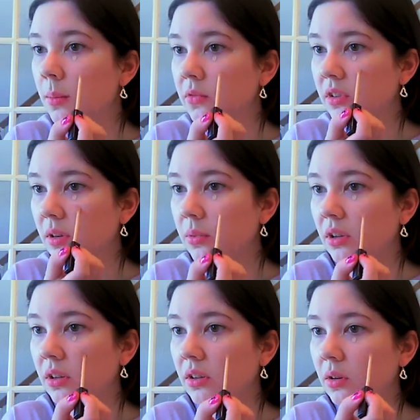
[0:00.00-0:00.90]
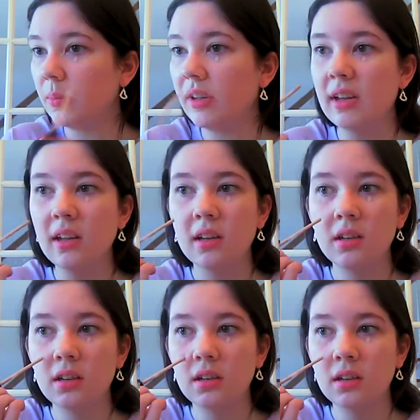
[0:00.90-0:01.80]
Just going to put a little bit
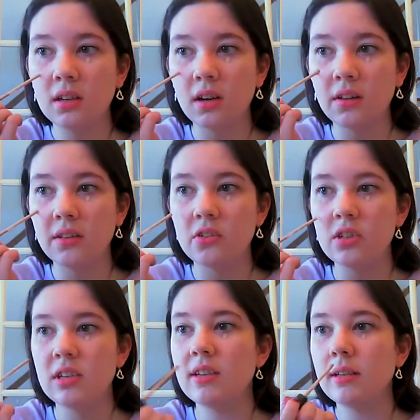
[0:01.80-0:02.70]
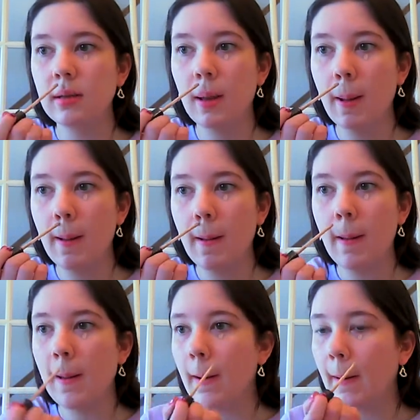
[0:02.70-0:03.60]
on the cheeks.
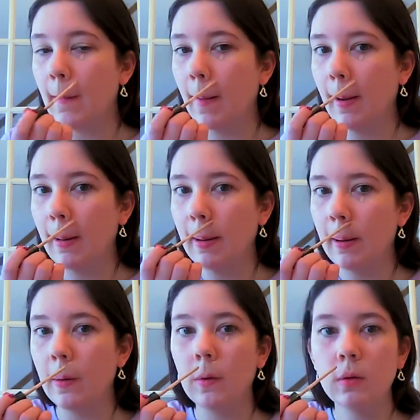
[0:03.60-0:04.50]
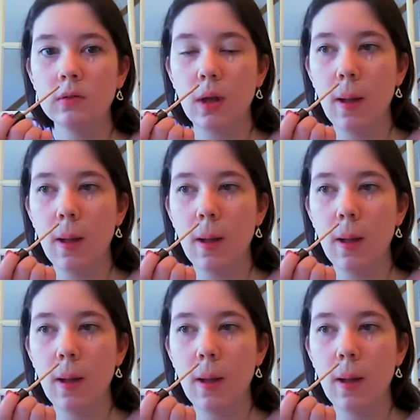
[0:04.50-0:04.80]
Go under the nose.